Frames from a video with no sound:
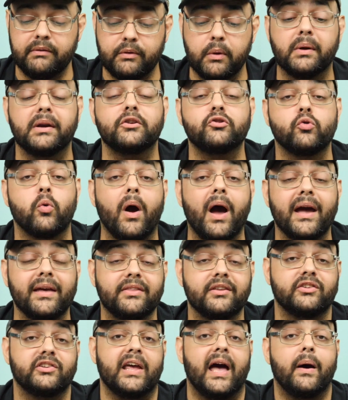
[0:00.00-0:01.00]
want to try
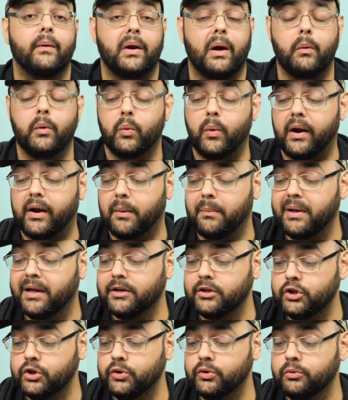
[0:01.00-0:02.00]
this out, I would
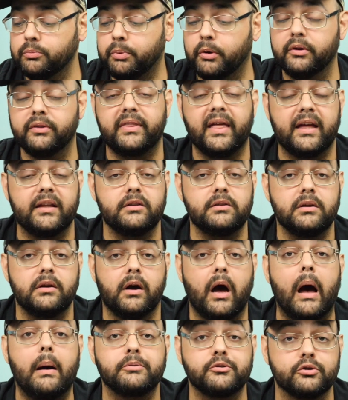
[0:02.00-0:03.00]
recommend you put that
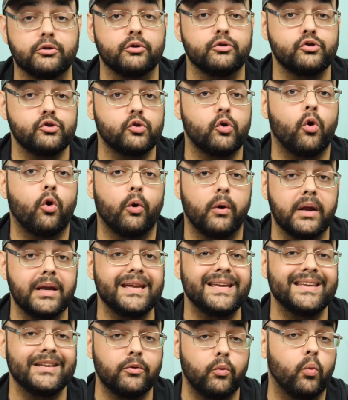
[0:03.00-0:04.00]
optional
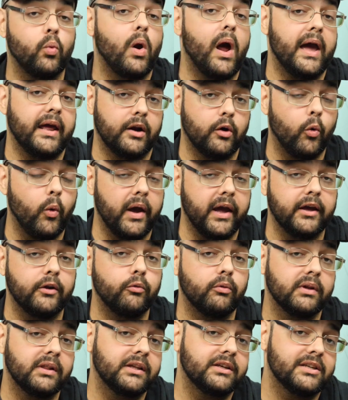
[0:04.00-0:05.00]
scoring in right away. It
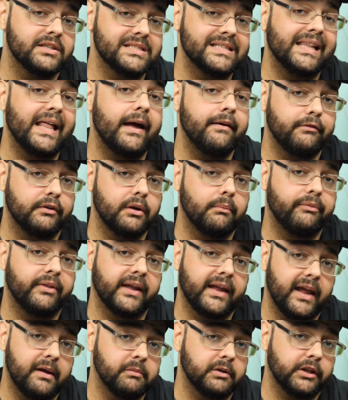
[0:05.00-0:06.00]
really does liven up
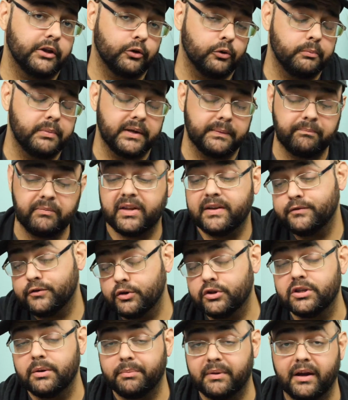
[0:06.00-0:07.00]
the game a little bit. It gives
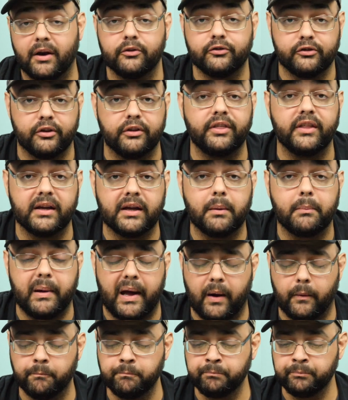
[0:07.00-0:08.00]
you something else to think
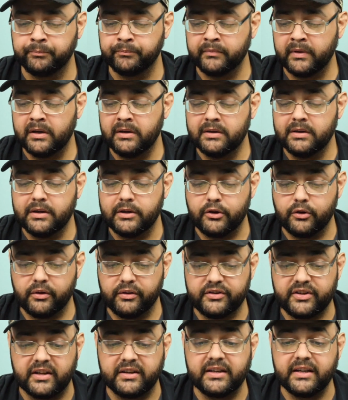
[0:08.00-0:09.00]
about. You know,
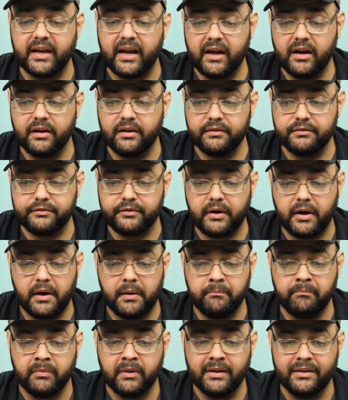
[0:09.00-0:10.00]
this idea
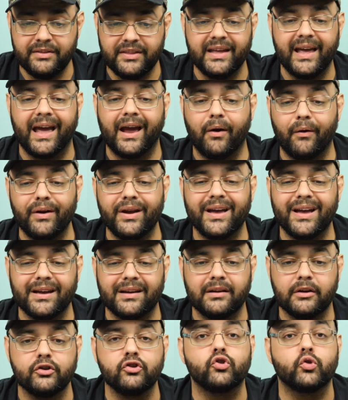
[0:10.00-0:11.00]
of the area
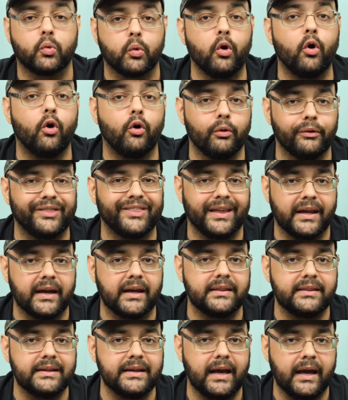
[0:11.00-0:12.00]
control thing
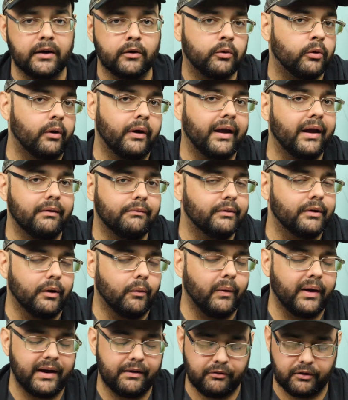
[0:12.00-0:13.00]
at the end, or, you know,
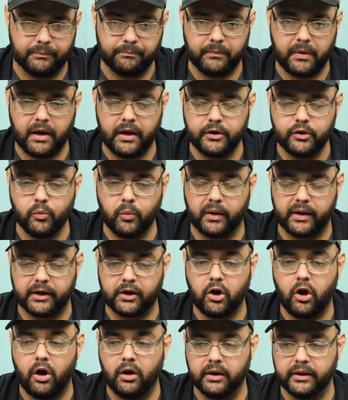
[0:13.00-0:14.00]
whatever you want to
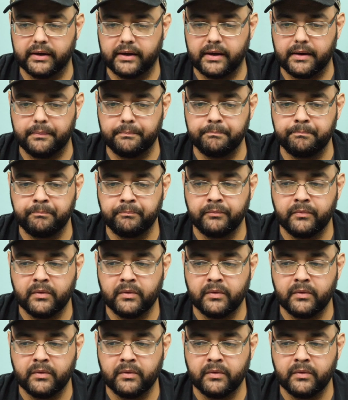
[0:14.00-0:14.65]
call it,